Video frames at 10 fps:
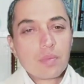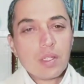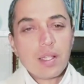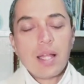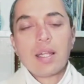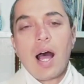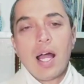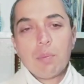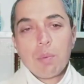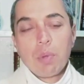That I
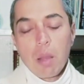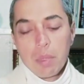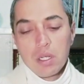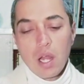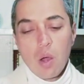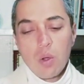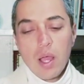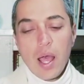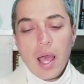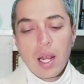am a Brahmin now
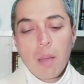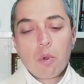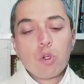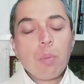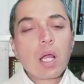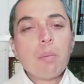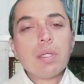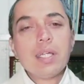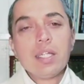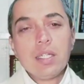and I'm going to become a
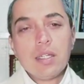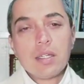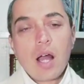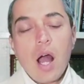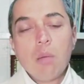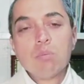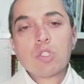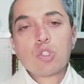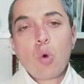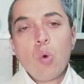deity. Hum
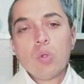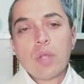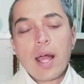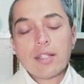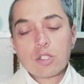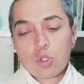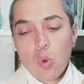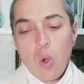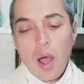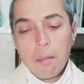so and
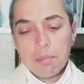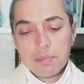so hum.